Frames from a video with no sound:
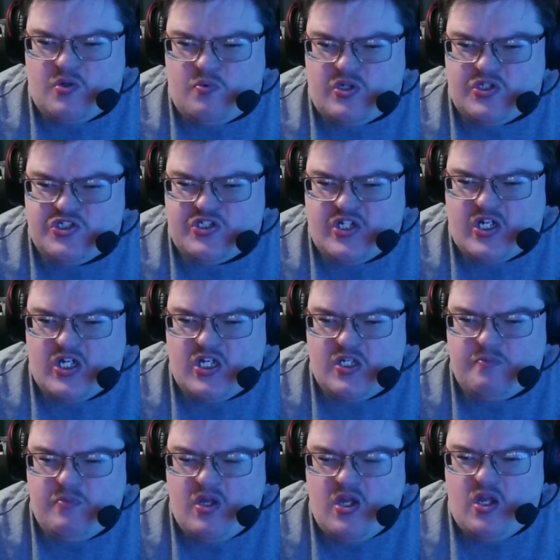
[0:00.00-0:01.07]
watch time
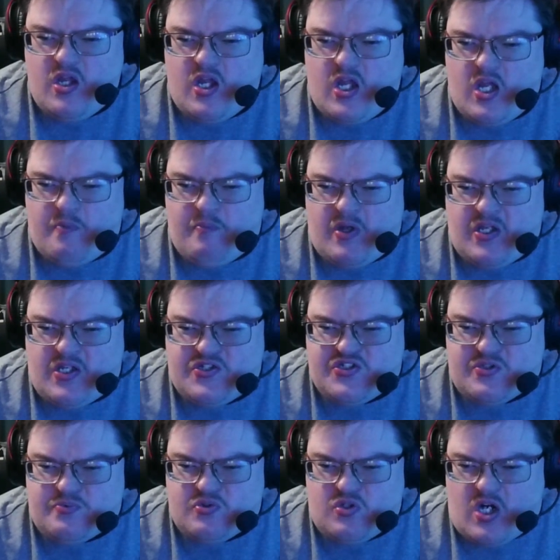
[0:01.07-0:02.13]
and my uh,
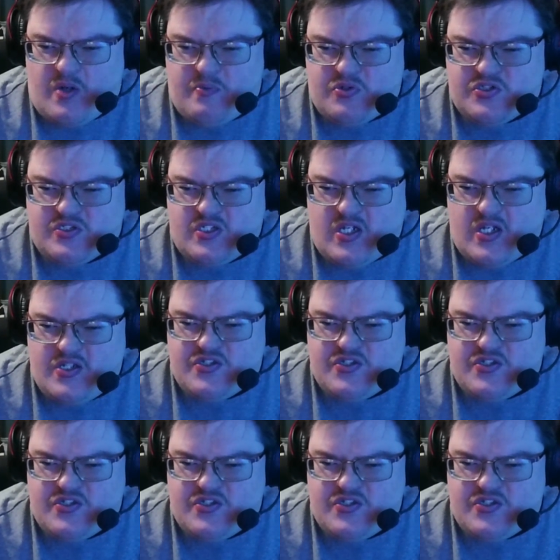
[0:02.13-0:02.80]
subscribers today.